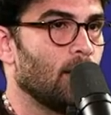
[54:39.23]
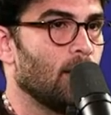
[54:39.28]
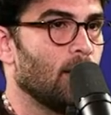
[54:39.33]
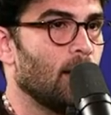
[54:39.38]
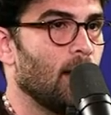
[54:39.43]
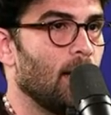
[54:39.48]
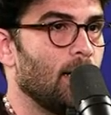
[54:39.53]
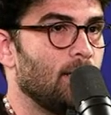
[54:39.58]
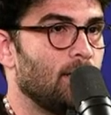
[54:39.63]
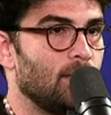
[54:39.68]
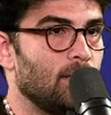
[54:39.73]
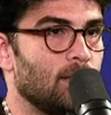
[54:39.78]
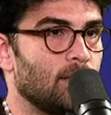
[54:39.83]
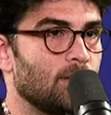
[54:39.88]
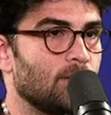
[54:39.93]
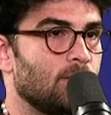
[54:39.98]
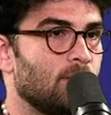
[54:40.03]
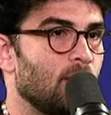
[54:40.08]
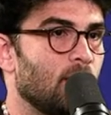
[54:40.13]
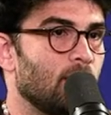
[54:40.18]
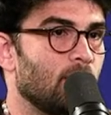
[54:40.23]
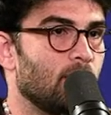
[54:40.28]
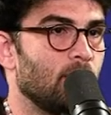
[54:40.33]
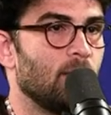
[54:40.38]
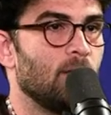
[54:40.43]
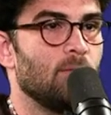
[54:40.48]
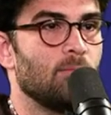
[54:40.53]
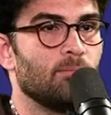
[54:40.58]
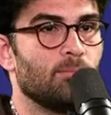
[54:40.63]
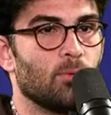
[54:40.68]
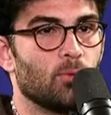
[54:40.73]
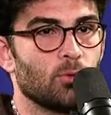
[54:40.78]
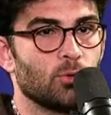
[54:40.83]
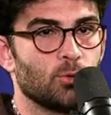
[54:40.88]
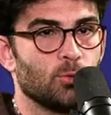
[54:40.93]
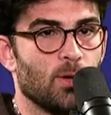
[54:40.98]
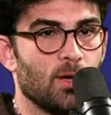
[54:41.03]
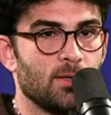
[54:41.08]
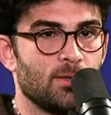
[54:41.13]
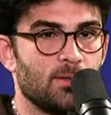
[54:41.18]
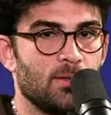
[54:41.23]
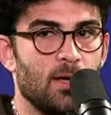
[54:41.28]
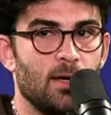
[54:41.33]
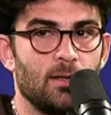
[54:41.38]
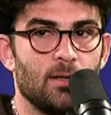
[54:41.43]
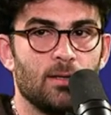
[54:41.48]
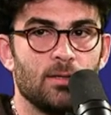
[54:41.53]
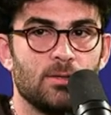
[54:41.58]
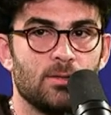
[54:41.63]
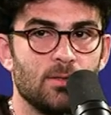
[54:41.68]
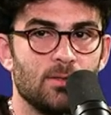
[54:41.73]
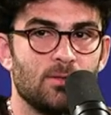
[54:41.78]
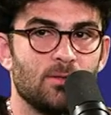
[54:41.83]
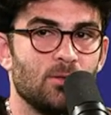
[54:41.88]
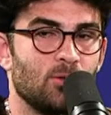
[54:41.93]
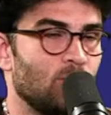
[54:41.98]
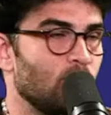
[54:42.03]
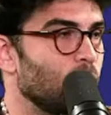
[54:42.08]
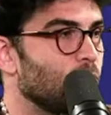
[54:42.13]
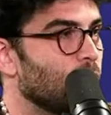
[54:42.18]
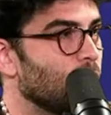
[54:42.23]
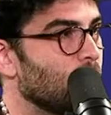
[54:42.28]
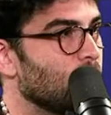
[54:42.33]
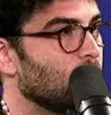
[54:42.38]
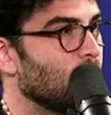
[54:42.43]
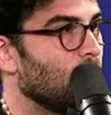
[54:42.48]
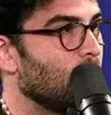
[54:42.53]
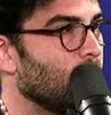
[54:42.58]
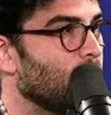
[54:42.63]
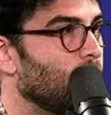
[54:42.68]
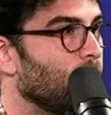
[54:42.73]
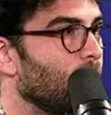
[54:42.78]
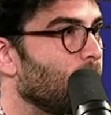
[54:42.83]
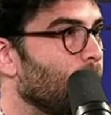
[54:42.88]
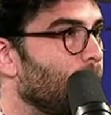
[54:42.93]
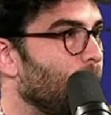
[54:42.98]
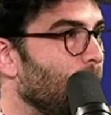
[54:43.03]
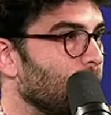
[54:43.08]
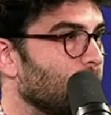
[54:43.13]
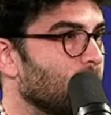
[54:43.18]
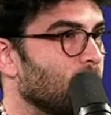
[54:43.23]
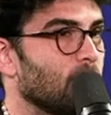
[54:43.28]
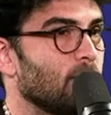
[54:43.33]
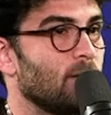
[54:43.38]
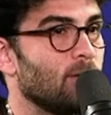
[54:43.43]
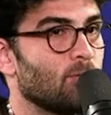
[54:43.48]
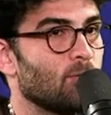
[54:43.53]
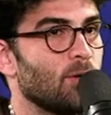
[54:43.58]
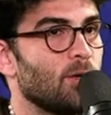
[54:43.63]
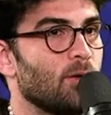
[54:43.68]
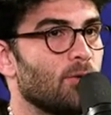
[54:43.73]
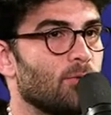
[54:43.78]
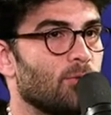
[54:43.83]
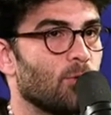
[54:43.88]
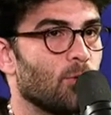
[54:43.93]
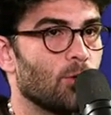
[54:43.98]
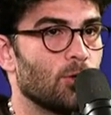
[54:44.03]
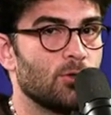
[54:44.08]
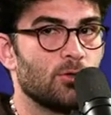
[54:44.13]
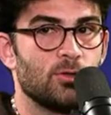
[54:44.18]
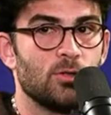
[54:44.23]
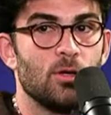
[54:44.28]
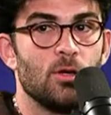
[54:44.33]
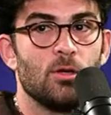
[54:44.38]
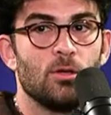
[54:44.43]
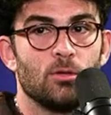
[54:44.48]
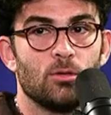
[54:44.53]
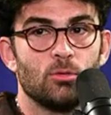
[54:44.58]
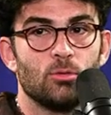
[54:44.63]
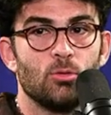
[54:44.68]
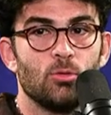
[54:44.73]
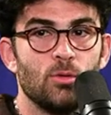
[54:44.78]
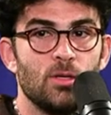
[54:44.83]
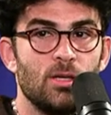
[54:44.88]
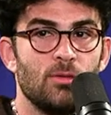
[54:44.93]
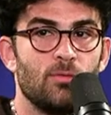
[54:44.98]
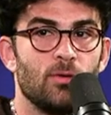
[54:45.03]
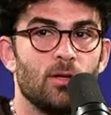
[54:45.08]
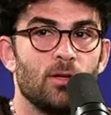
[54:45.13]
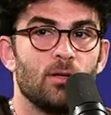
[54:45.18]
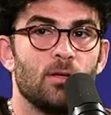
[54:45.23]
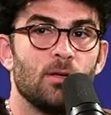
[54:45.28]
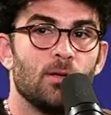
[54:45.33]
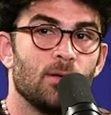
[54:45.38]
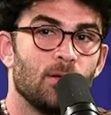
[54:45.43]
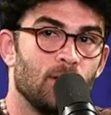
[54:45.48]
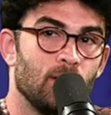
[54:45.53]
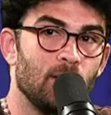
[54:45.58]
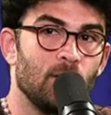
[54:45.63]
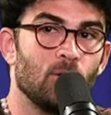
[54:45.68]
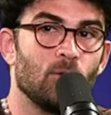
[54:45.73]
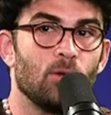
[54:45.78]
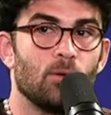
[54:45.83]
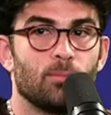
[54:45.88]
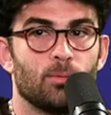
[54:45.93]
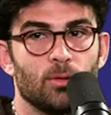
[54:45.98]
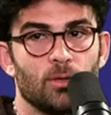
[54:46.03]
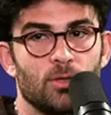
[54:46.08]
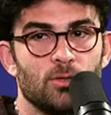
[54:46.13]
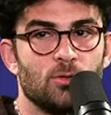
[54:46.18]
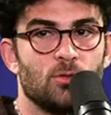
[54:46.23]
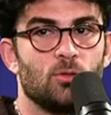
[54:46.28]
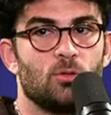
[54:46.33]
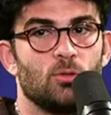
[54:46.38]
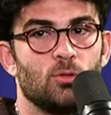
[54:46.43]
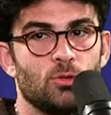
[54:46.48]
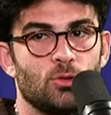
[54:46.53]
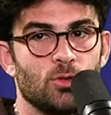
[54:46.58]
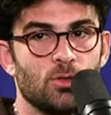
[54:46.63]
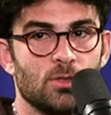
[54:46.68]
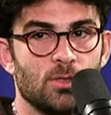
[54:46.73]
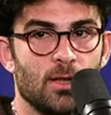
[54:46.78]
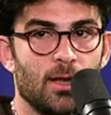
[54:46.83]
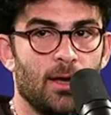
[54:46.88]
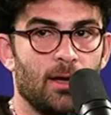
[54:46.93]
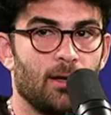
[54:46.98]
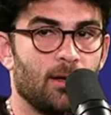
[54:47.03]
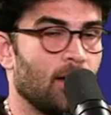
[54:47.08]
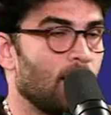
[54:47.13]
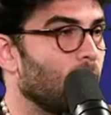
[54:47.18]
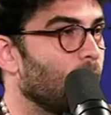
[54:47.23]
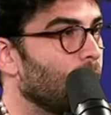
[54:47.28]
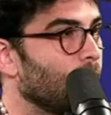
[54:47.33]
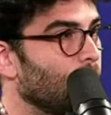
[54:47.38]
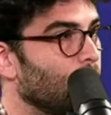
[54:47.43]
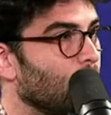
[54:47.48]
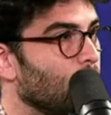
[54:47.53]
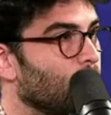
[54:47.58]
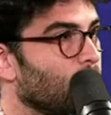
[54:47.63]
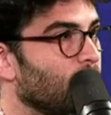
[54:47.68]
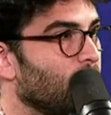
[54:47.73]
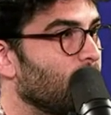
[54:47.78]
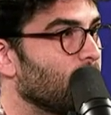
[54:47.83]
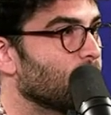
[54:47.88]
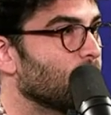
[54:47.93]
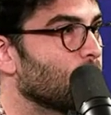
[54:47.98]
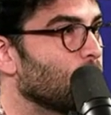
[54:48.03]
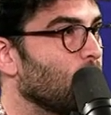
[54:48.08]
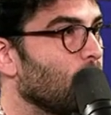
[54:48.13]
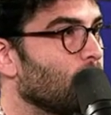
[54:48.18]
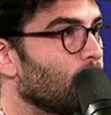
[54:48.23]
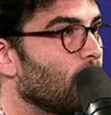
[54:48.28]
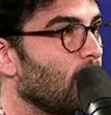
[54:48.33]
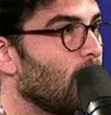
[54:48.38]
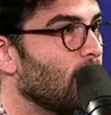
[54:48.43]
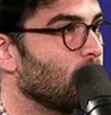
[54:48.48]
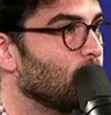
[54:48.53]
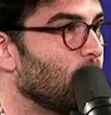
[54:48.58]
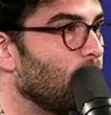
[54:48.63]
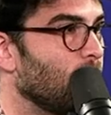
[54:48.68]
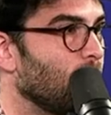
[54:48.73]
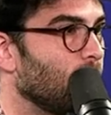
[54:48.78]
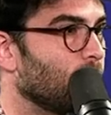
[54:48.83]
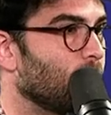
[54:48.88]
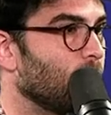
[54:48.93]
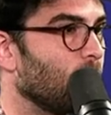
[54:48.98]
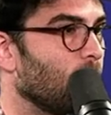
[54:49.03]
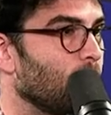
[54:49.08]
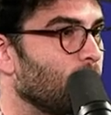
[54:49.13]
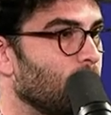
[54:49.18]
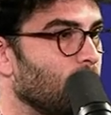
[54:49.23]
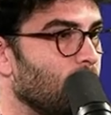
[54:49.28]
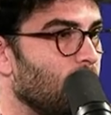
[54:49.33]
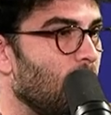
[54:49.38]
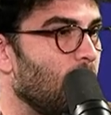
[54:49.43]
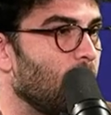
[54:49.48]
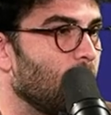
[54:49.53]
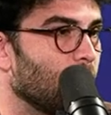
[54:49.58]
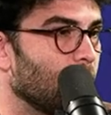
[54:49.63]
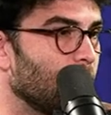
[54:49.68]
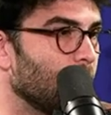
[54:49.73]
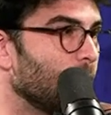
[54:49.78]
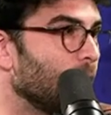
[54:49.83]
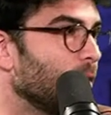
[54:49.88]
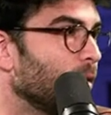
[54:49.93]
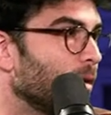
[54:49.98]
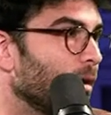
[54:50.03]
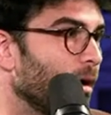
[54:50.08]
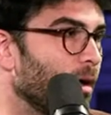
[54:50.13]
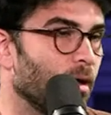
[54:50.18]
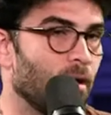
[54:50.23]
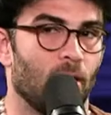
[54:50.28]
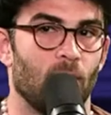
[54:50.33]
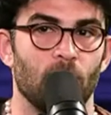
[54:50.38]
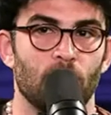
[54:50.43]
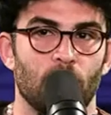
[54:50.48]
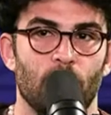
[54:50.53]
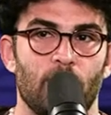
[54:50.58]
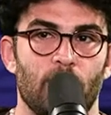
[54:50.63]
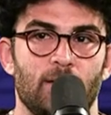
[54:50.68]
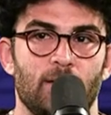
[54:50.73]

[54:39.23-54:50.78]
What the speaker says: ideas that the bourgeois state and its institutions have basically reinforced through even neoliberal institutions like where Professor Wolff graduated from, Yale, all the way